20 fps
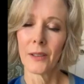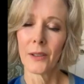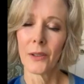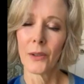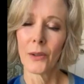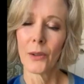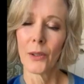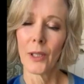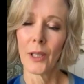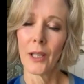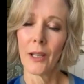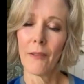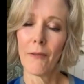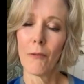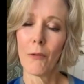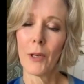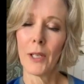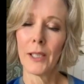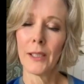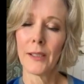Or loved
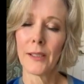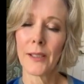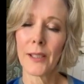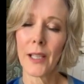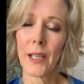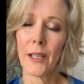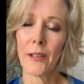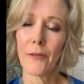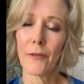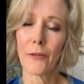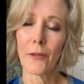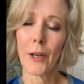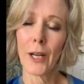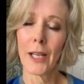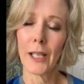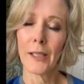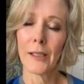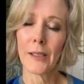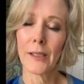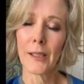ones and
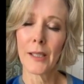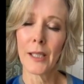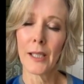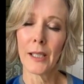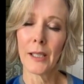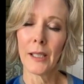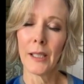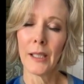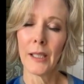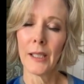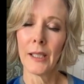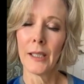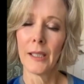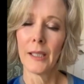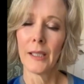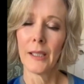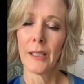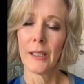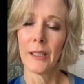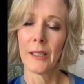friends that
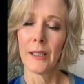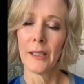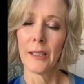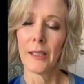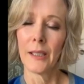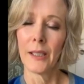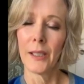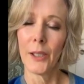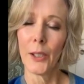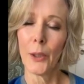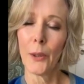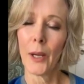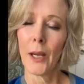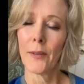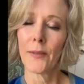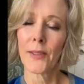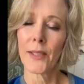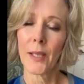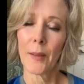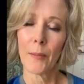you
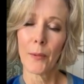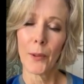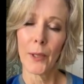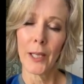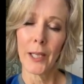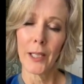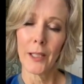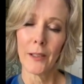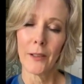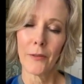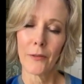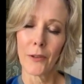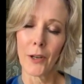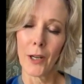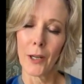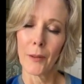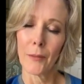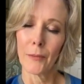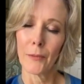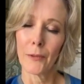have separated
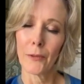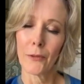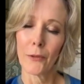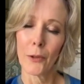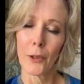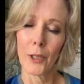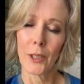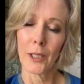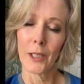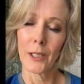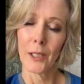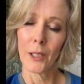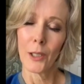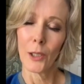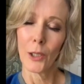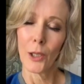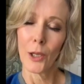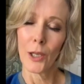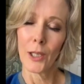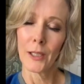from for a
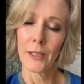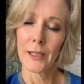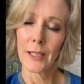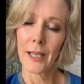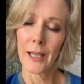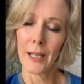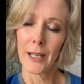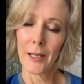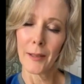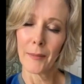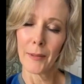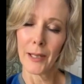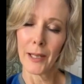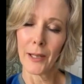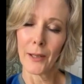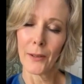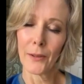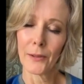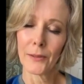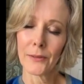long time
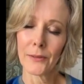now.